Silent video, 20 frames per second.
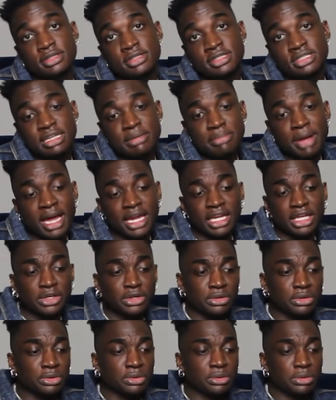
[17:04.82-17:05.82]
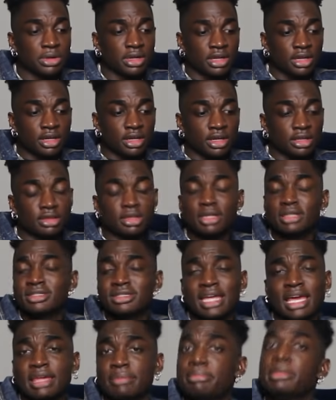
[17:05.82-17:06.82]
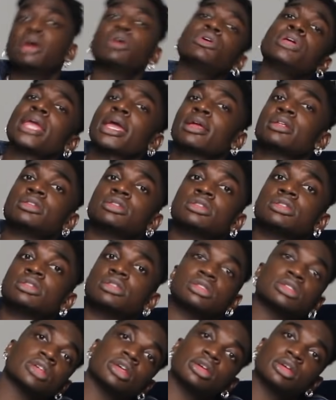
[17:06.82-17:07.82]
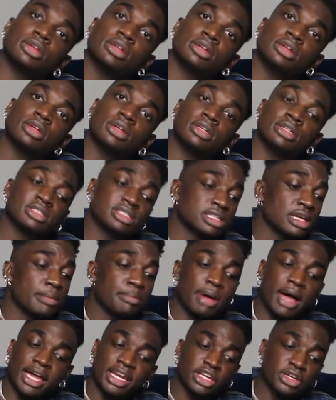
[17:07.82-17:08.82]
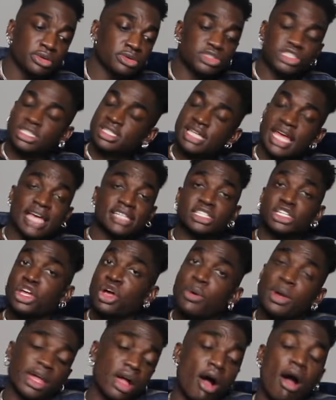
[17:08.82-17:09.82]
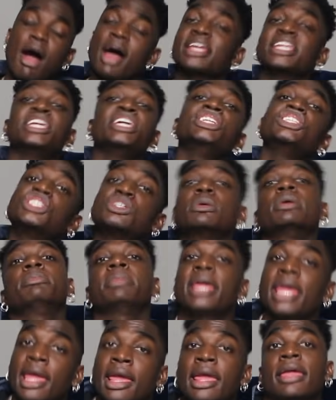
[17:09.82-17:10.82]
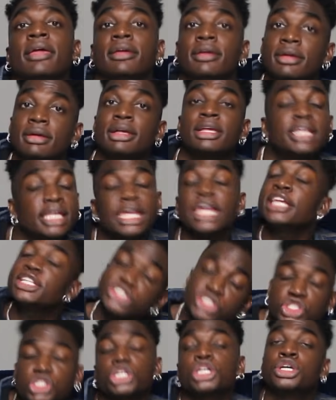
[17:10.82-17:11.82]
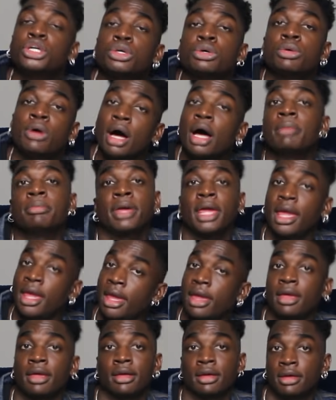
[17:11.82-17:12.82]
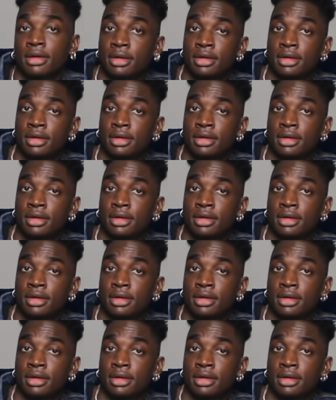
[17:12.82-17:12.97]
Somebody who looks like millions. Somebody who just has it going on. Get you a me. Get you a me.